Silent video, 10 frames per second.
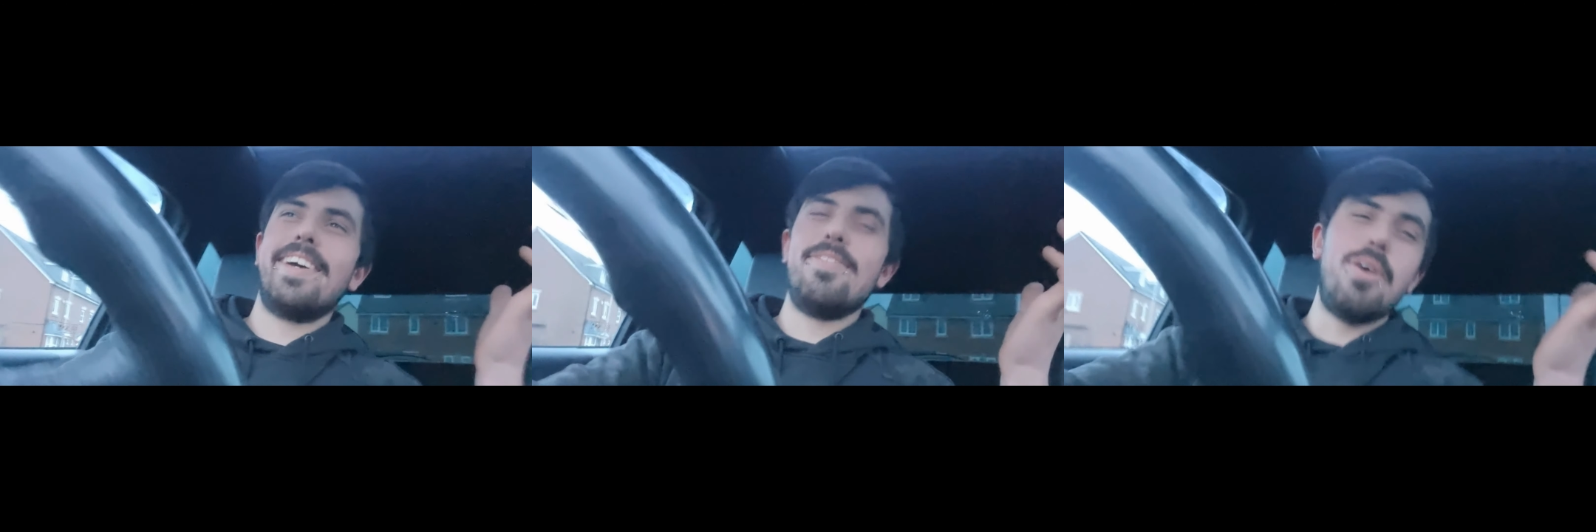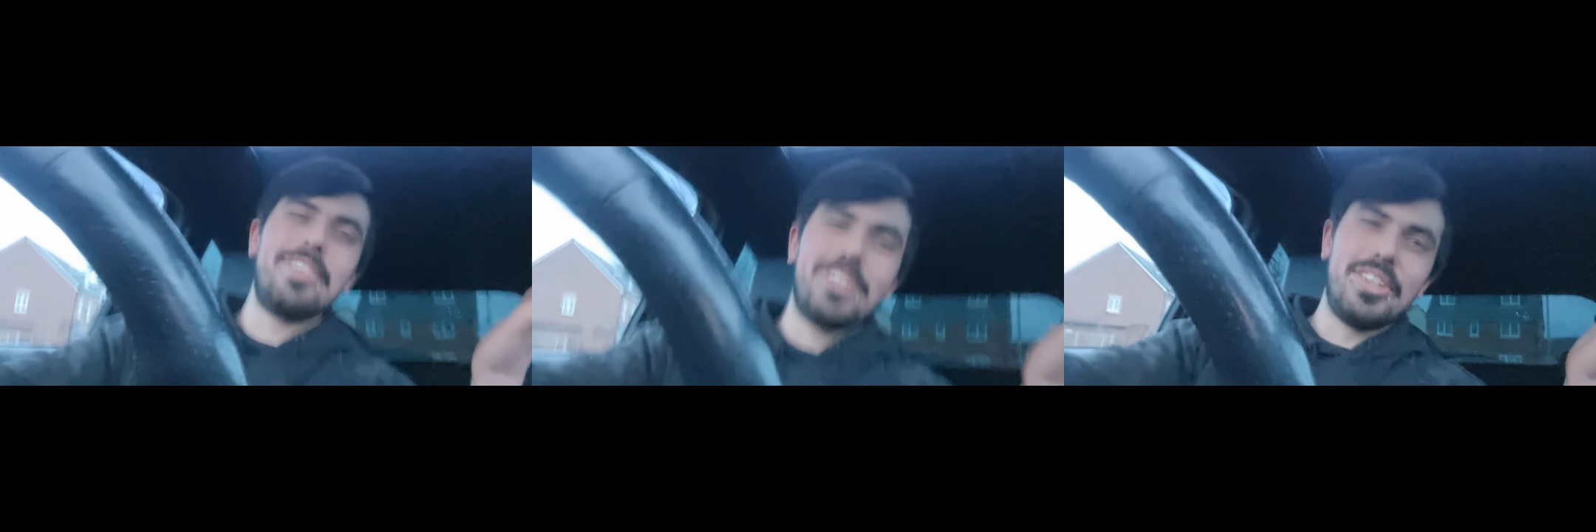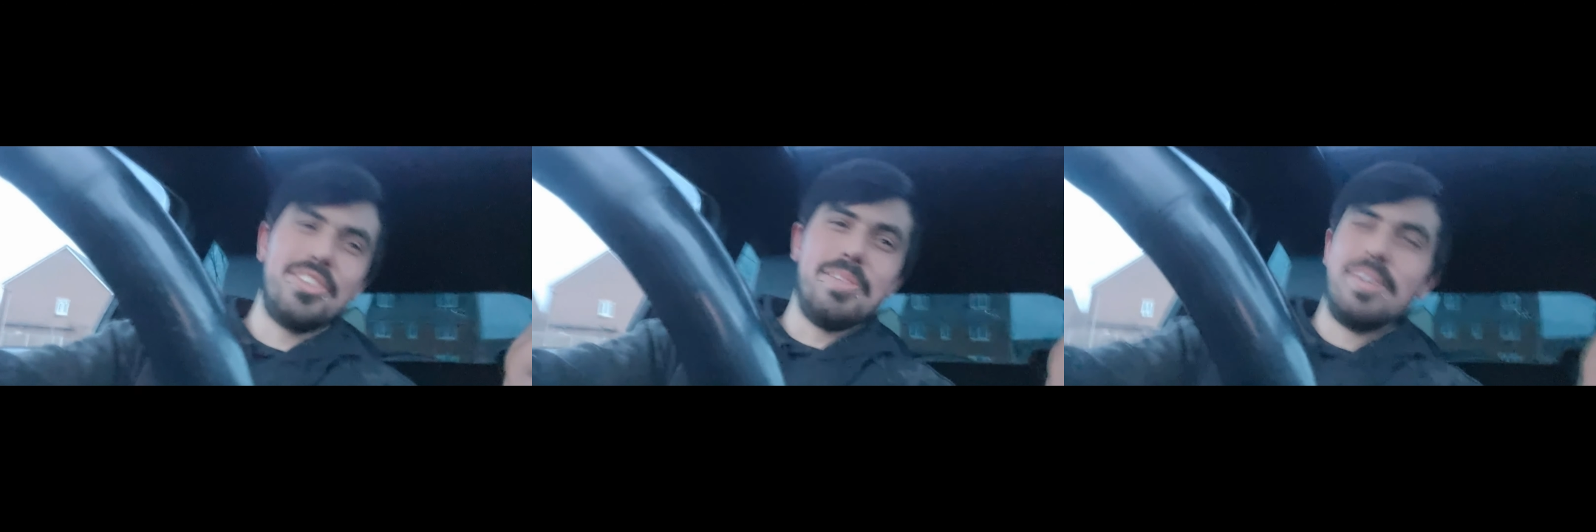I've always got
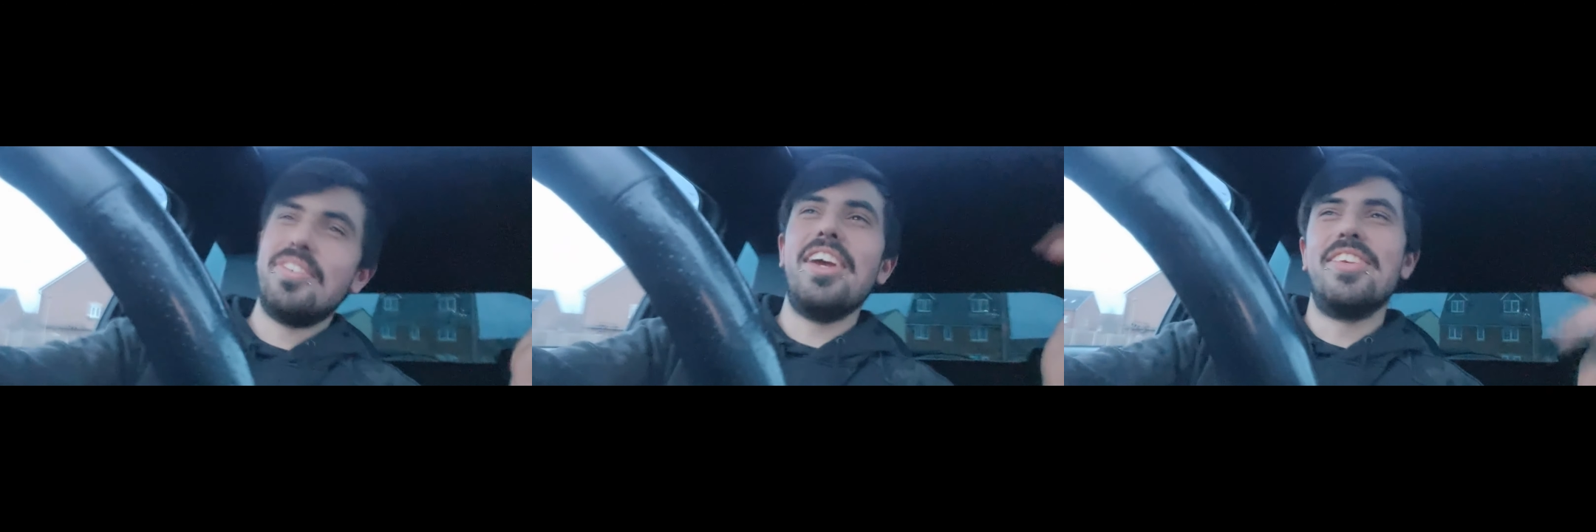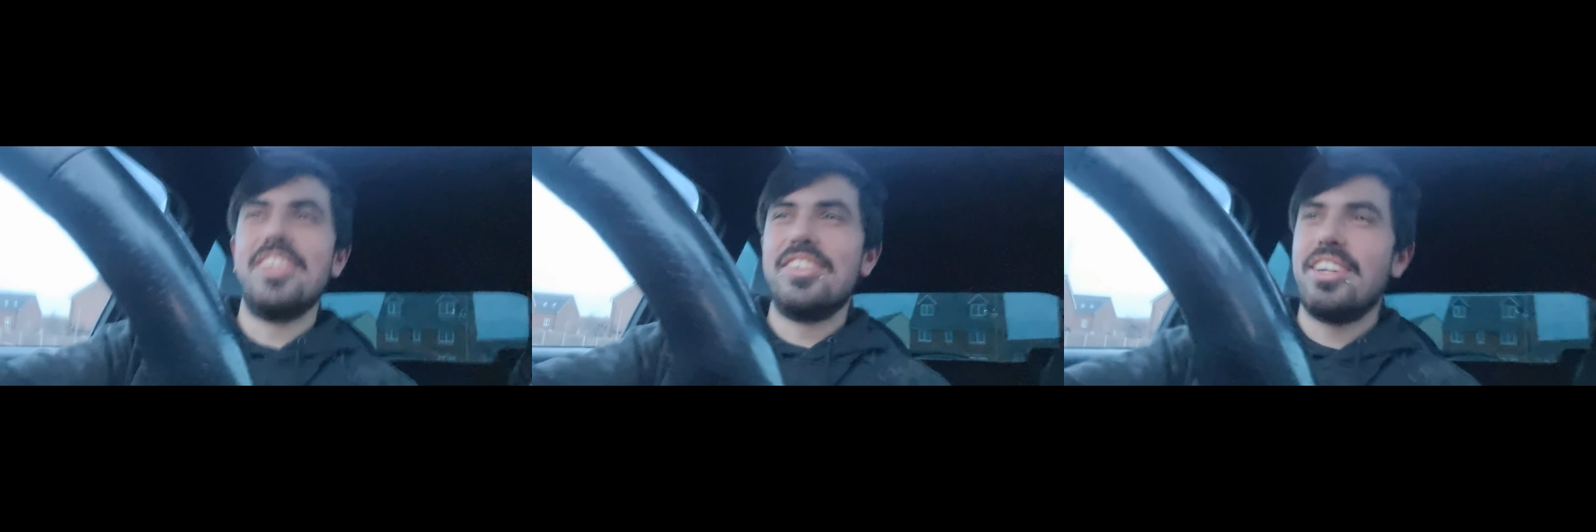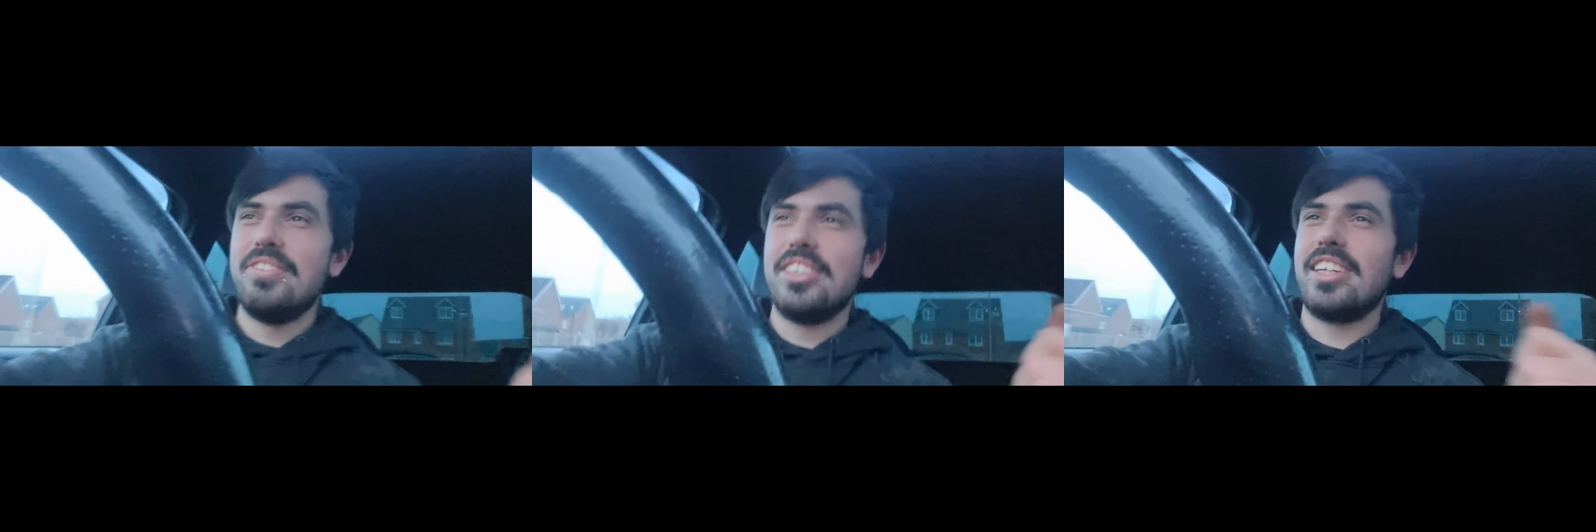a grin on my face when I
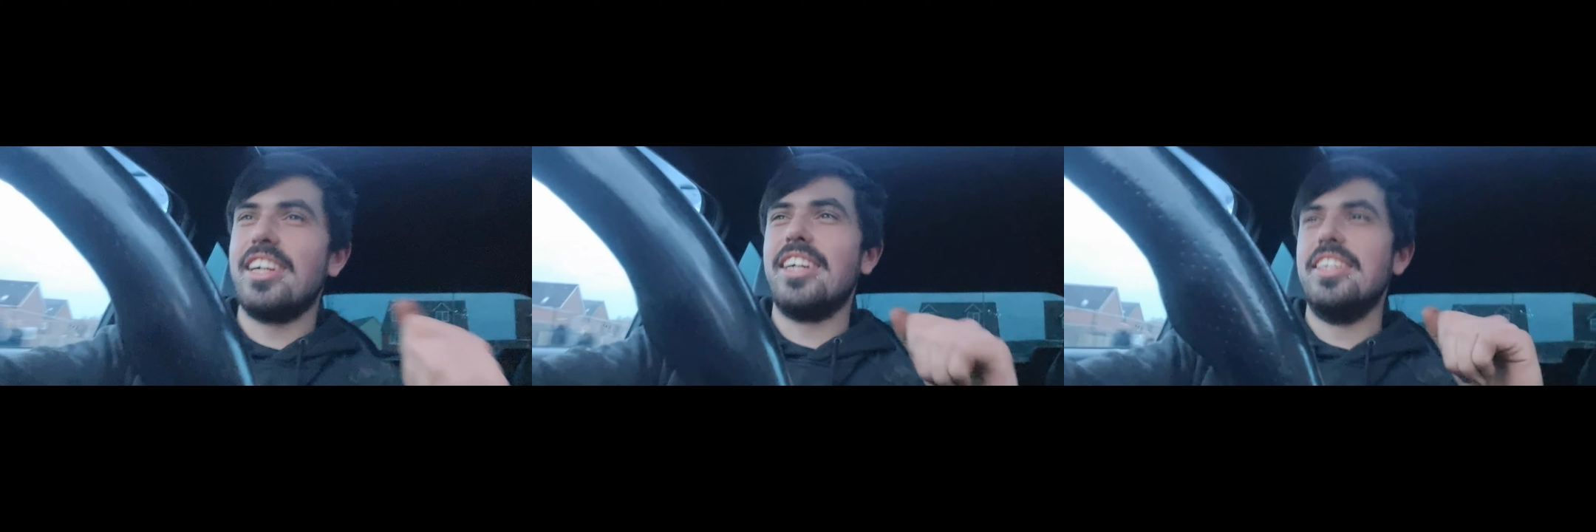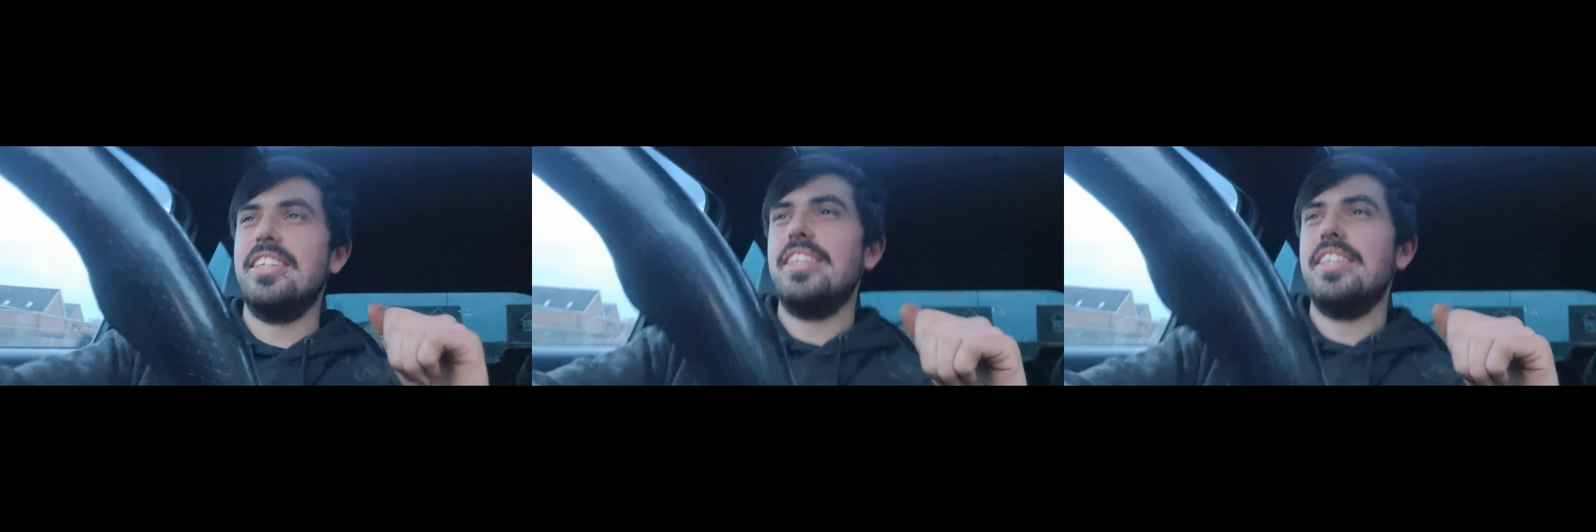drive this car.